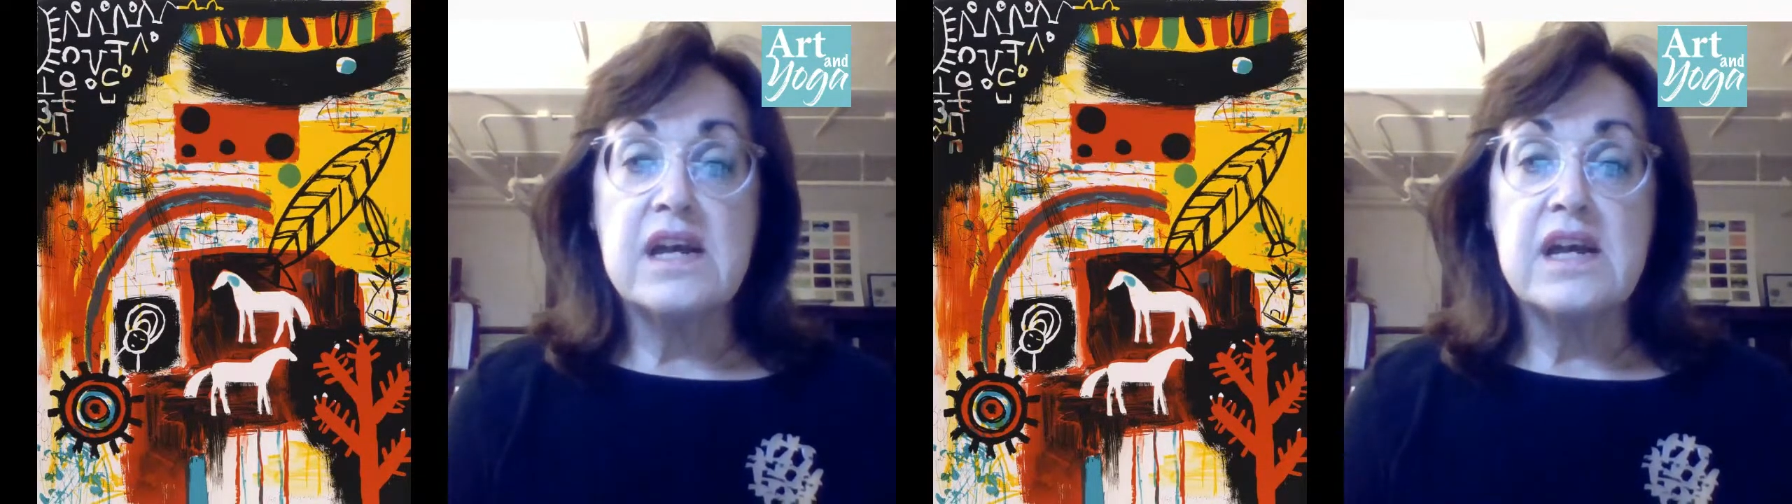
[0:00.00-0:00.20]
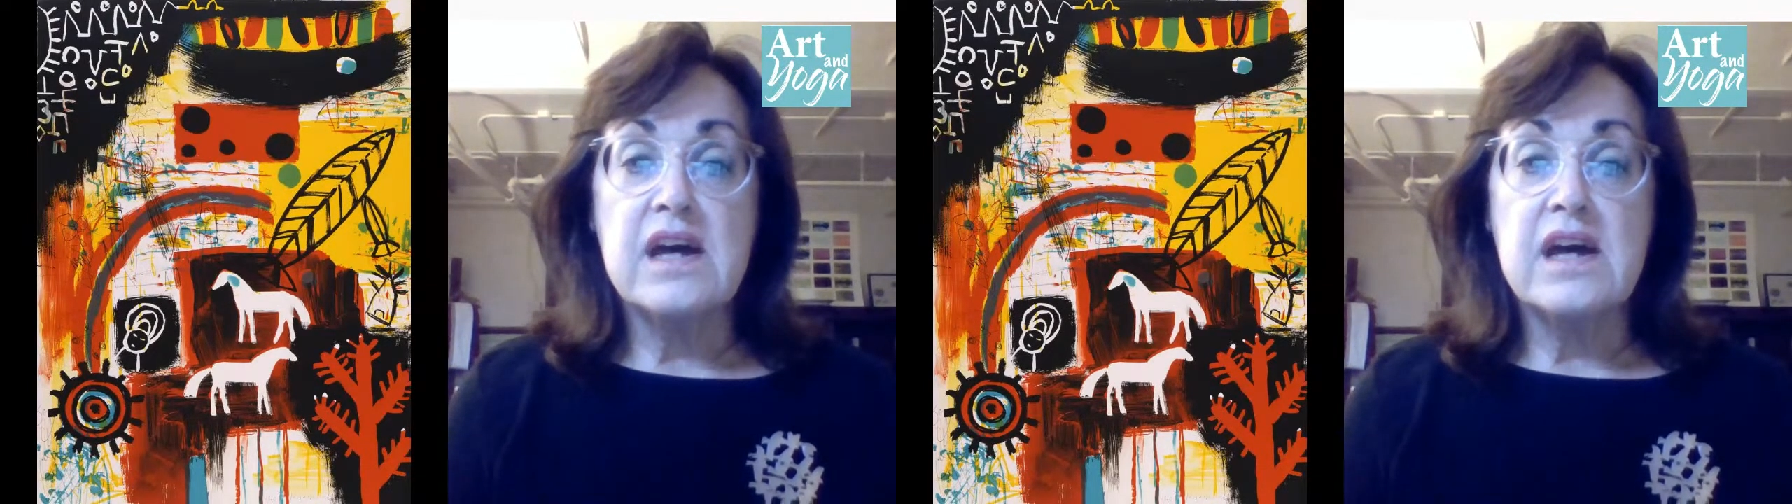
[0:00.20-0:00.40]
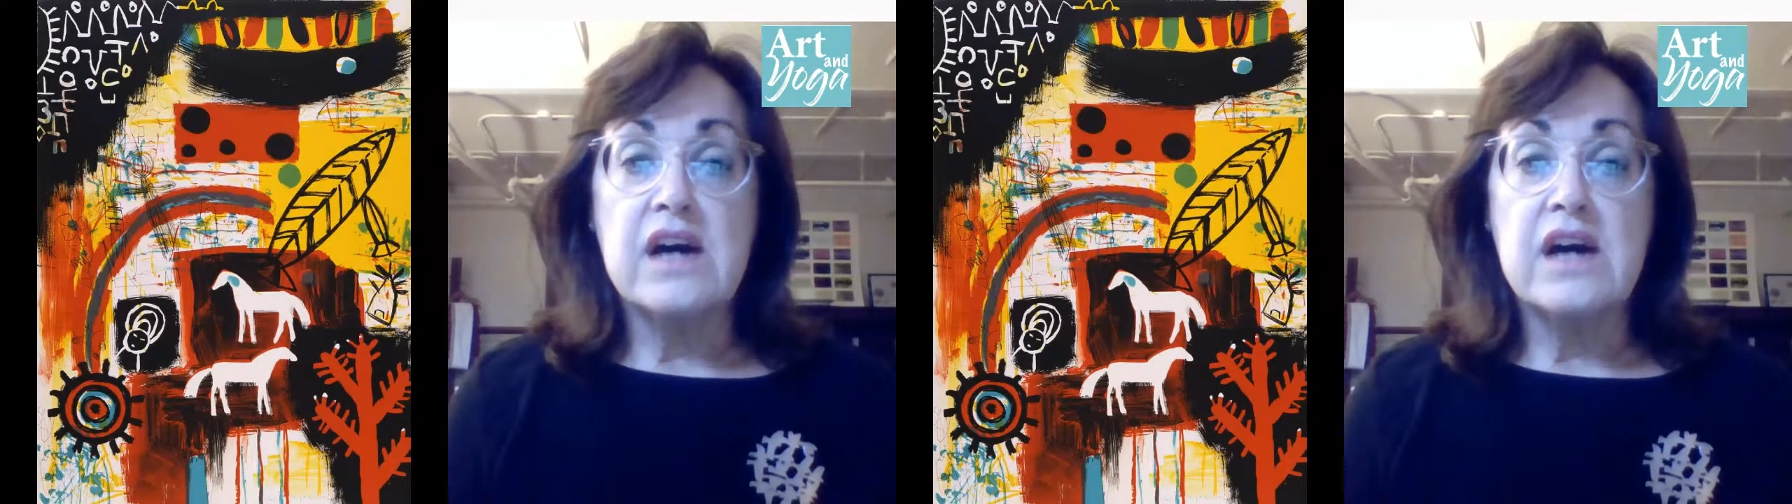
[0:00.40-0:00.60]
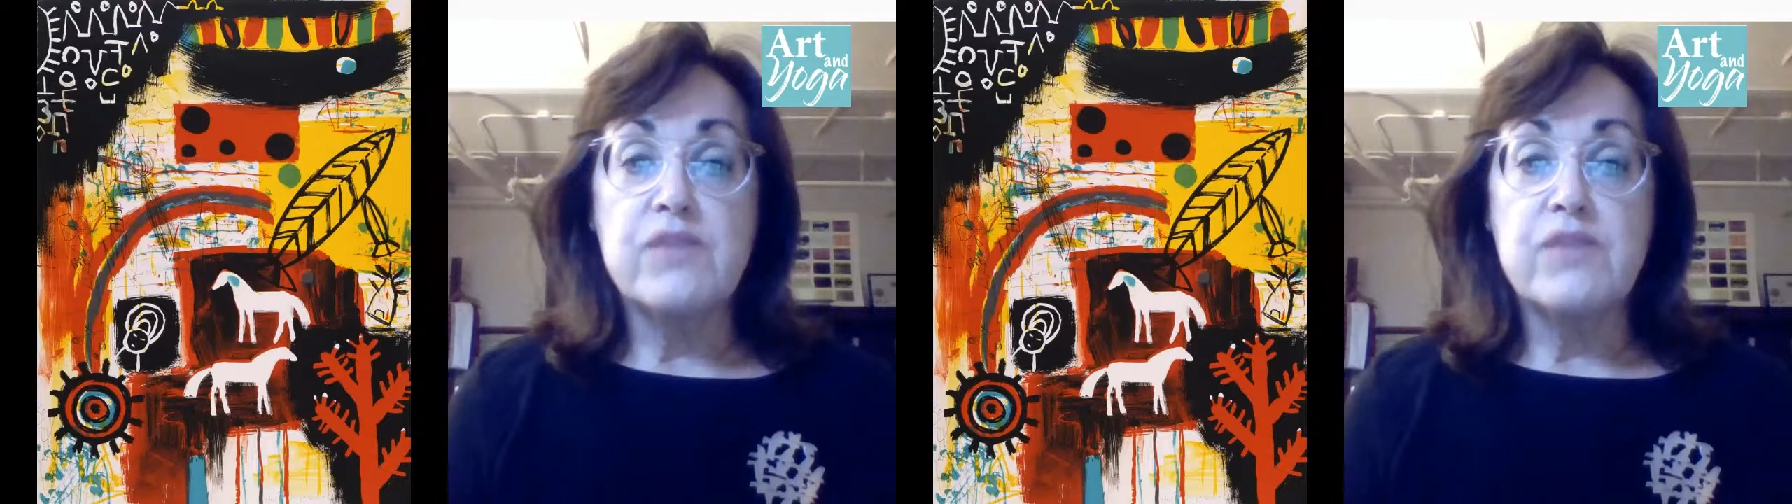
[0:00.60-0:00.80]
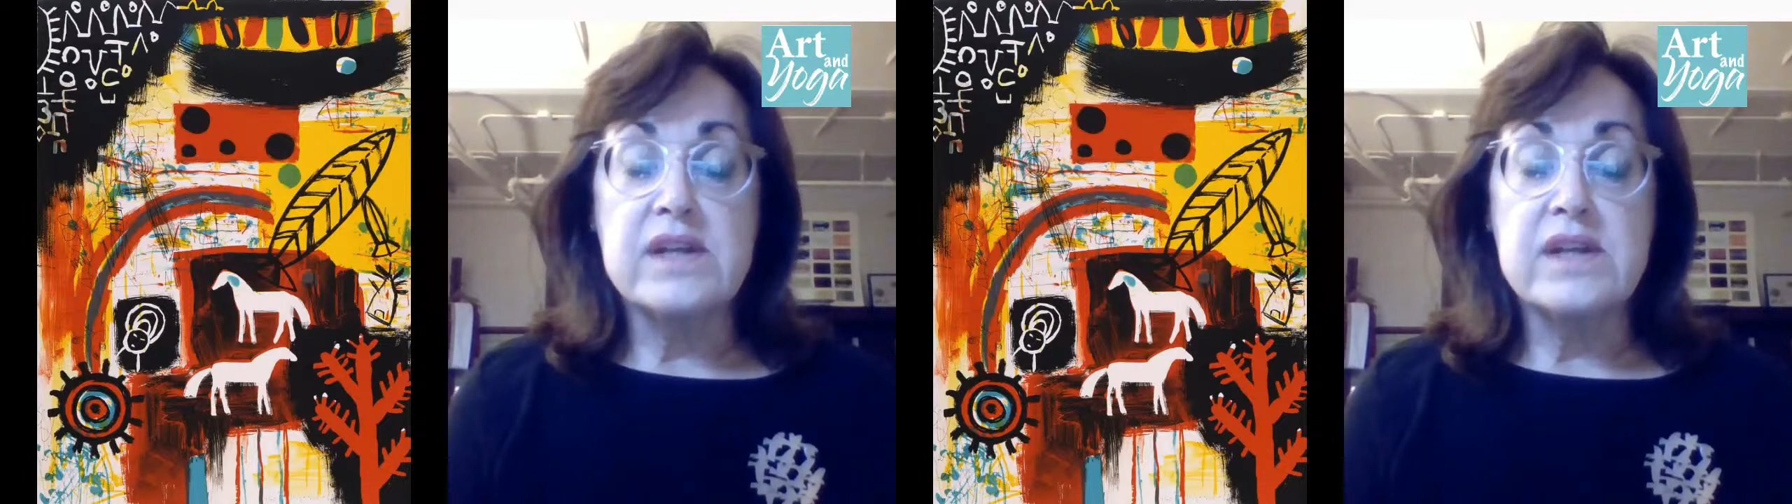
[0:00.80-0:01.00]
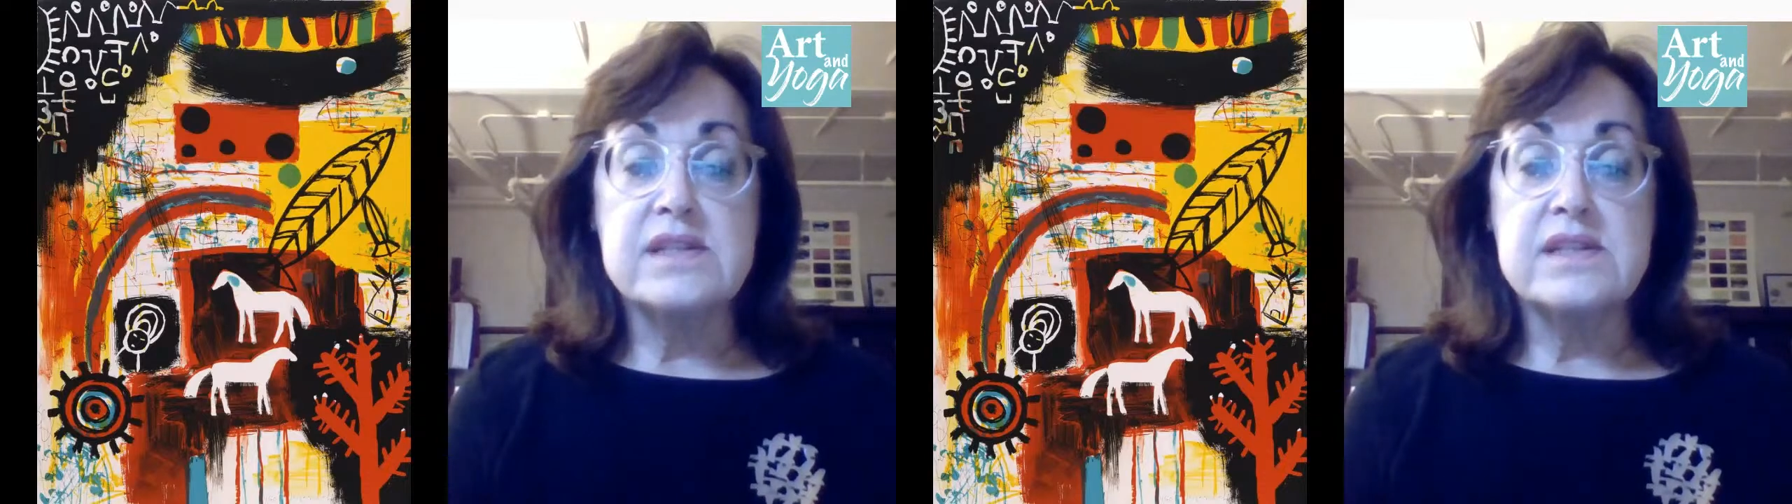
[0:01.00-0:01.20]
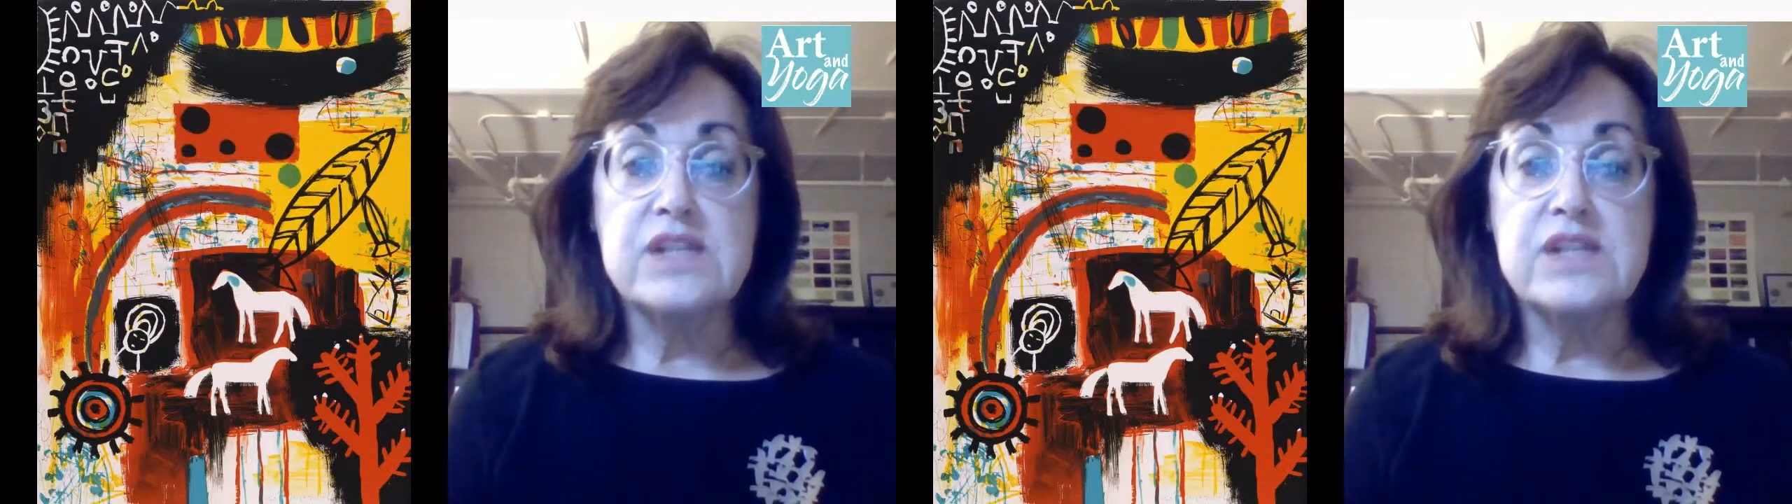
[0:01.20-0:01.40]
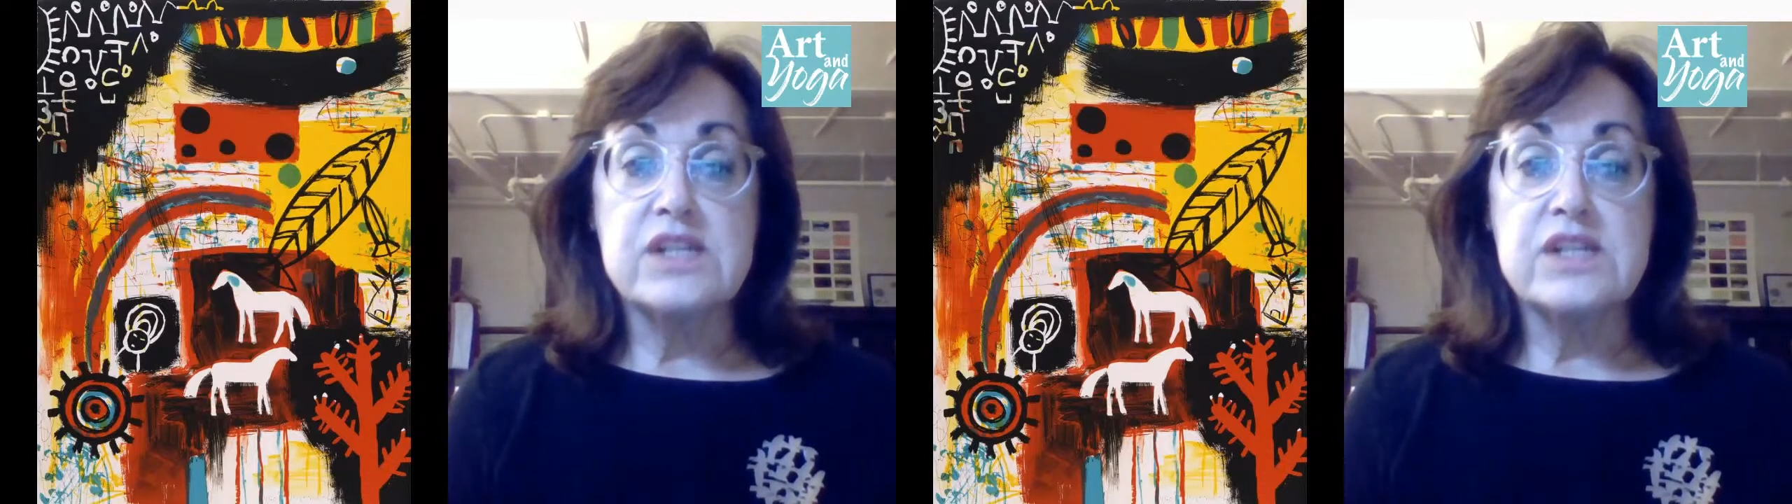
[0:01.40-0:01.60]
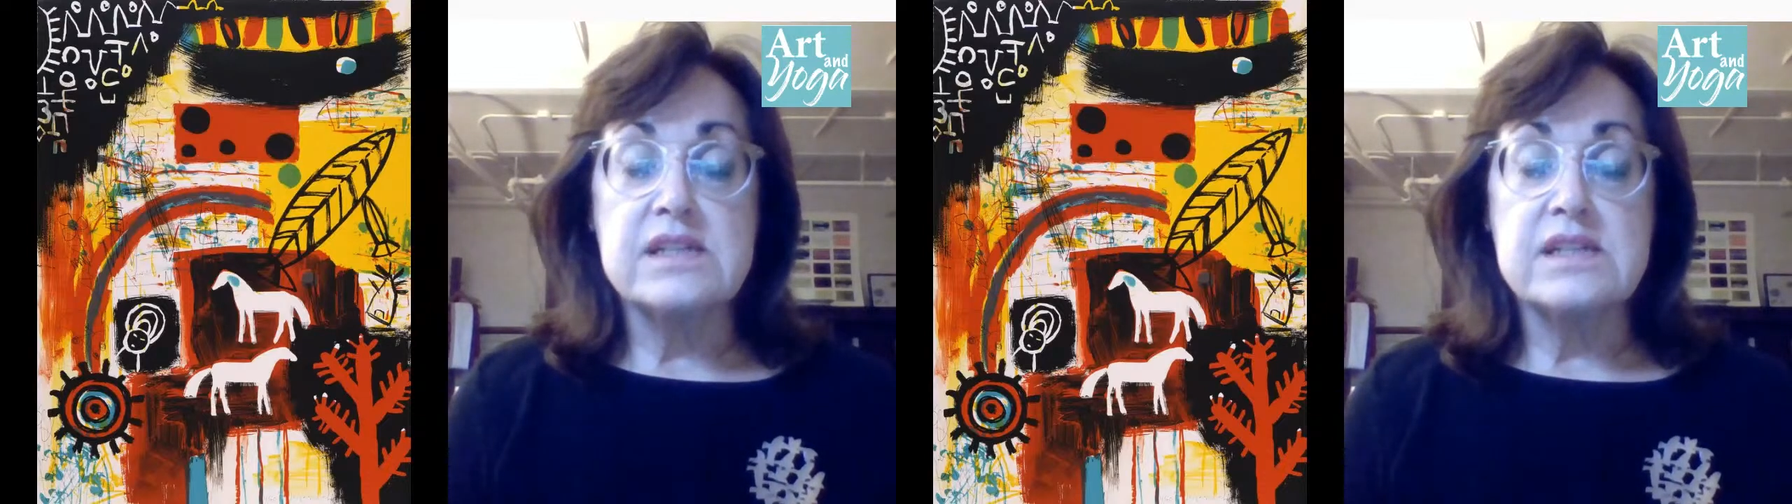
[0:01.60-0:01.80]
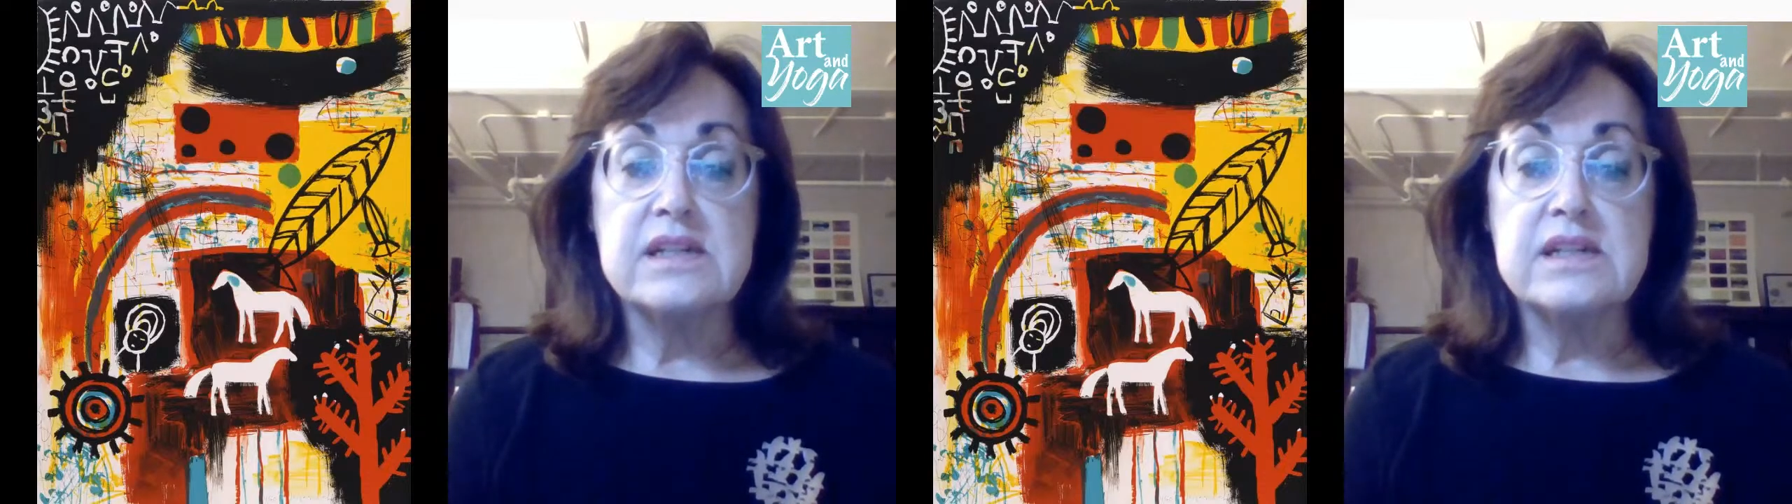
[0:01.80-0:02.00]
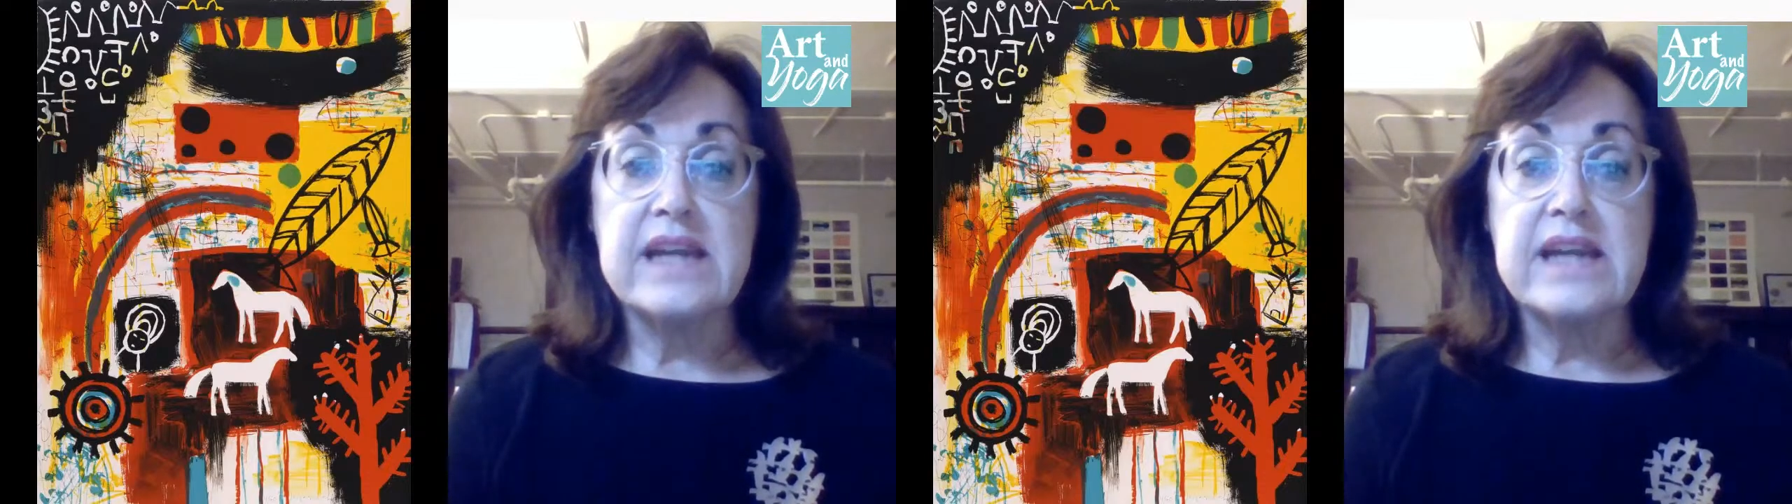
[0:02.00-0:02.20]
of organizations like